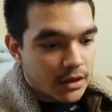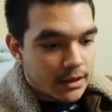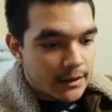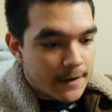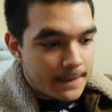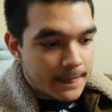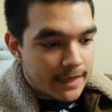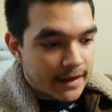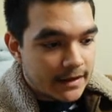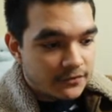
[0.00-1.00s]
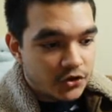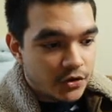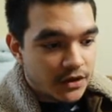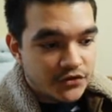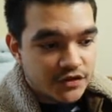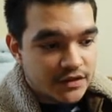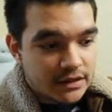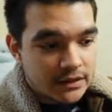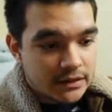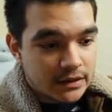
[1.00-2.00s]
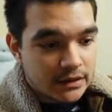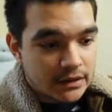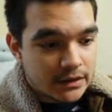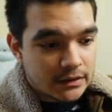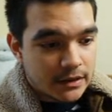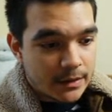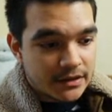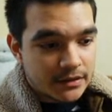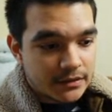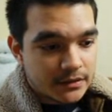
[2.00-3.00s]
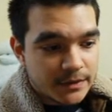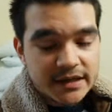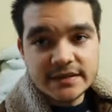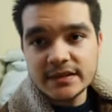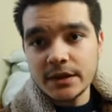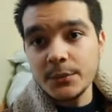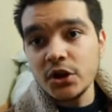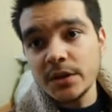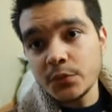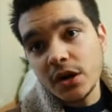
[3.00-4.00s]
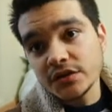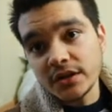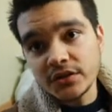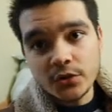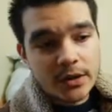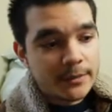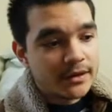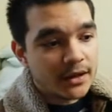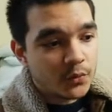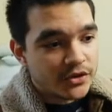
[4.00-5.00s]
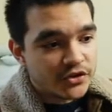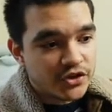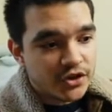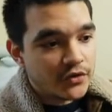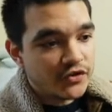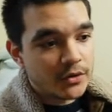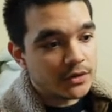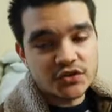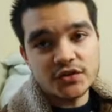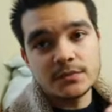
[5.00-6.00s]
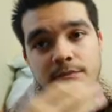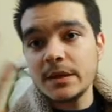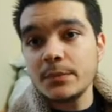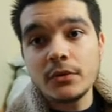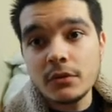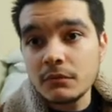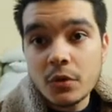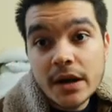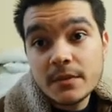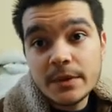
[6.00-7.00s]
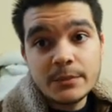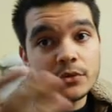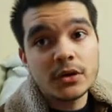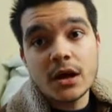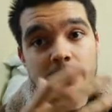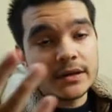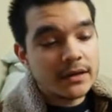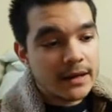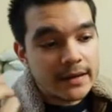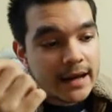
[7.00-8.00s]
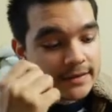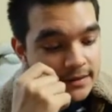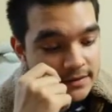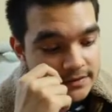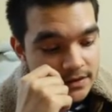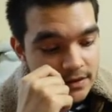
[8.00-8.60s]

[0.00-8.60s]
And if you're interested I mean, because this is a community project, you know what I mean? Like Wiktionary in general, it's just people, random people come and add things.